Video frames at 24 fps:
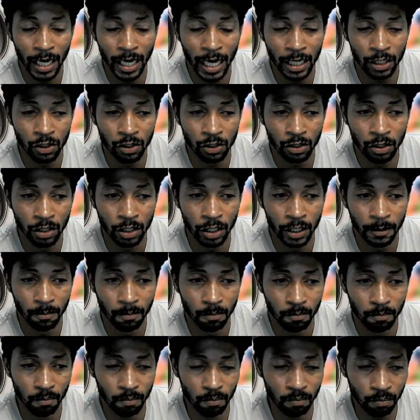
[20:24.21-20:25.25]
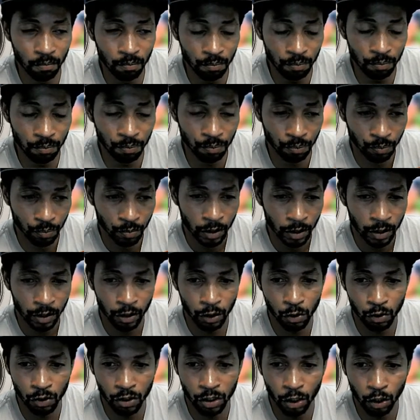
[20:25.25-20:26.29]
actually
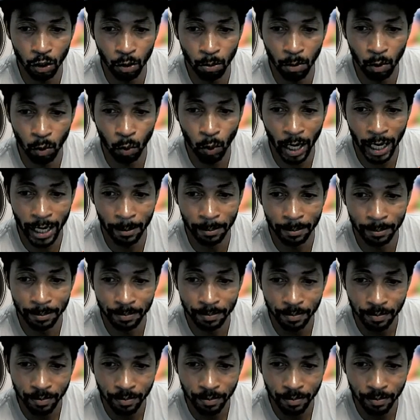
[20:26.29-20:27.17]
use the Luma Wipe